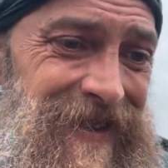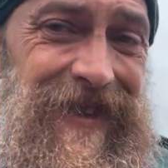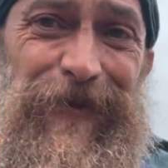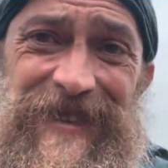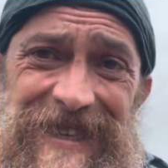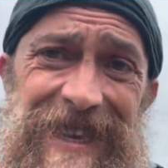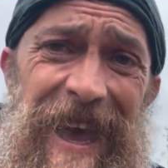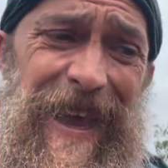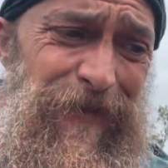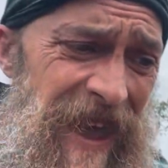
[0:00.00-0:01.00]
there was a
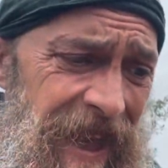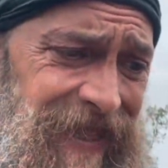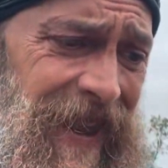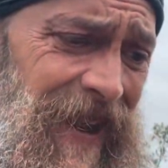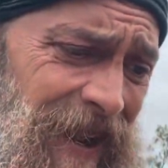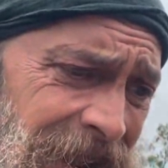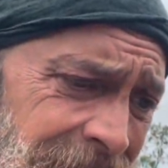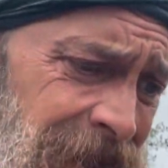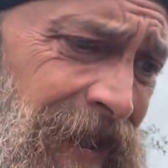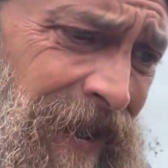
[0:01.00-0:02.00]
sign back there
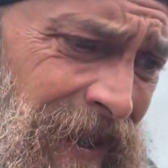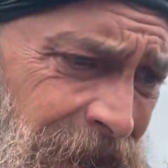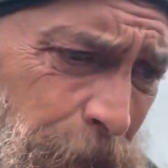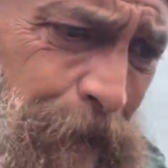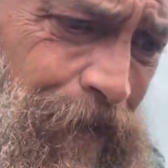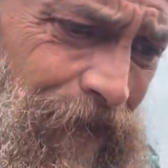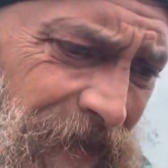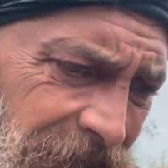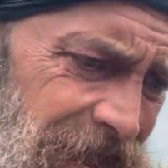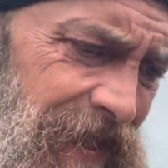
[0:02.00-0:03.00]

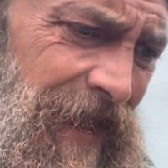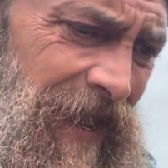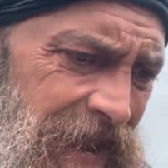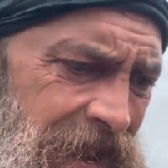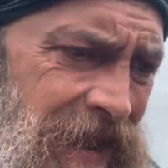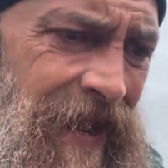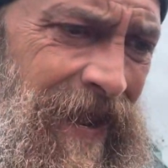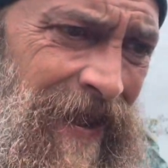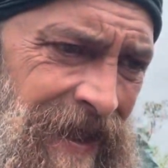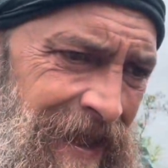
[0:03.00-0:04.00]
that
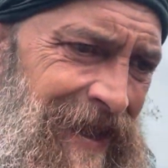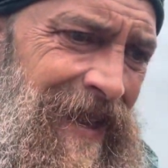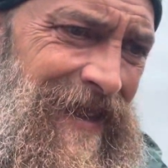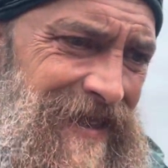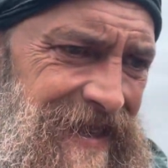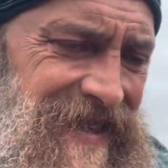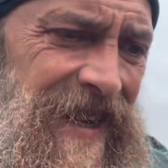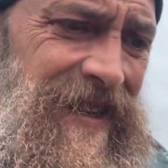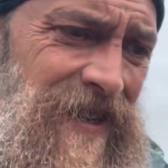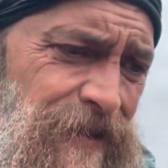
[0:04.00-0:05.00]

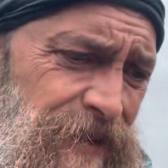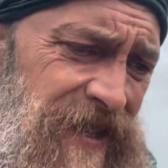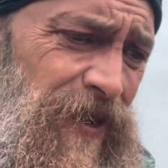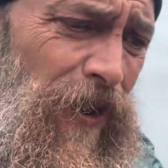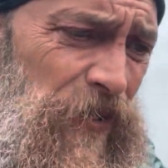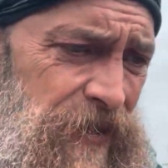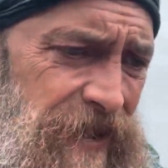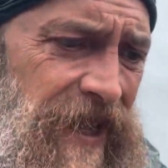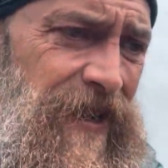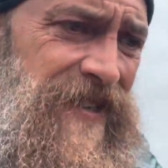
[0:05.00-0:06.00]
said to use an
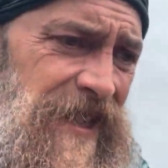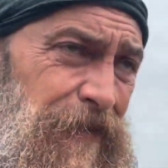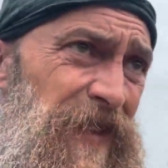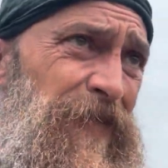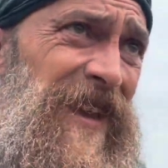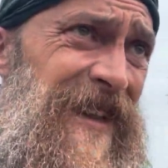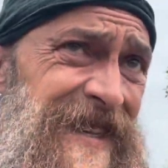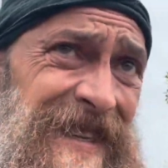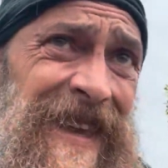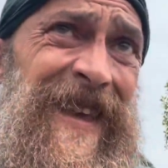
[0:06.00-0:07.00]
alternate or something
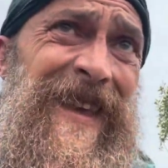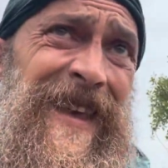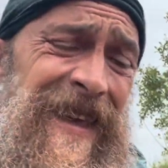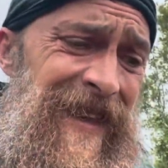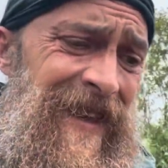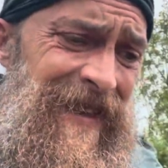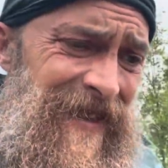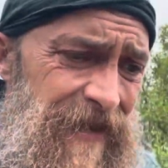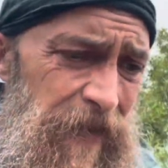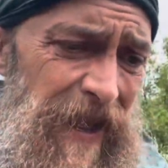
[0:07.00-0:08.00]
because
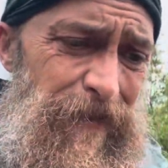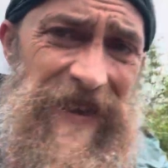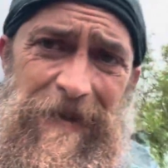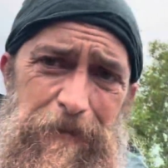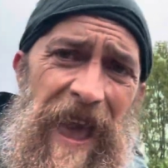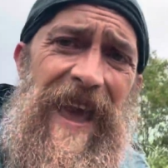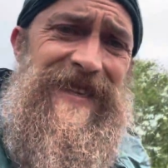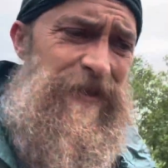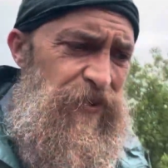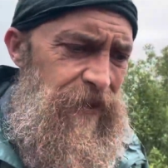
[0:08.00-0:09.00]
it might be
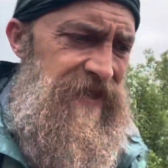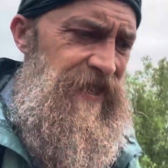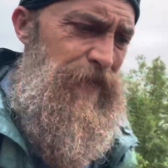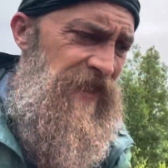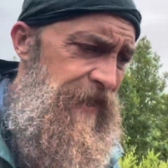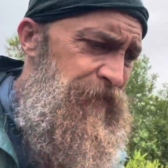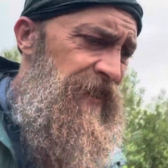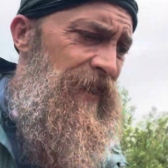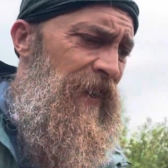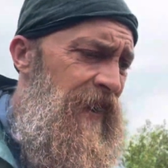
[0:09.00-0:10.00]
impassable or something up
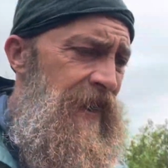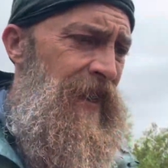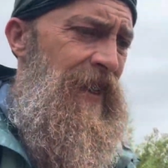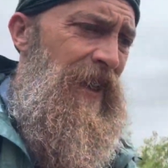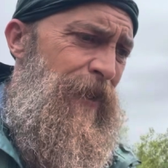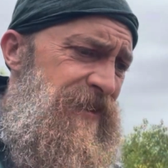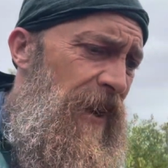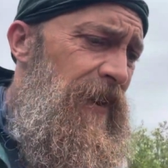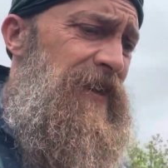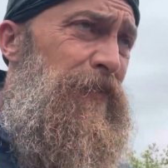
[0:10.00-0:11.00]
here. It was
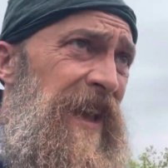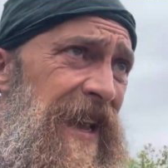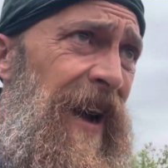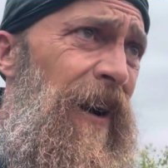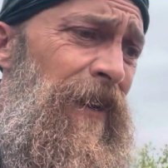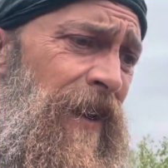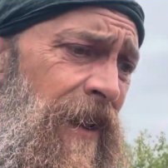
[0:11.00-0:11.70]
hard to make out,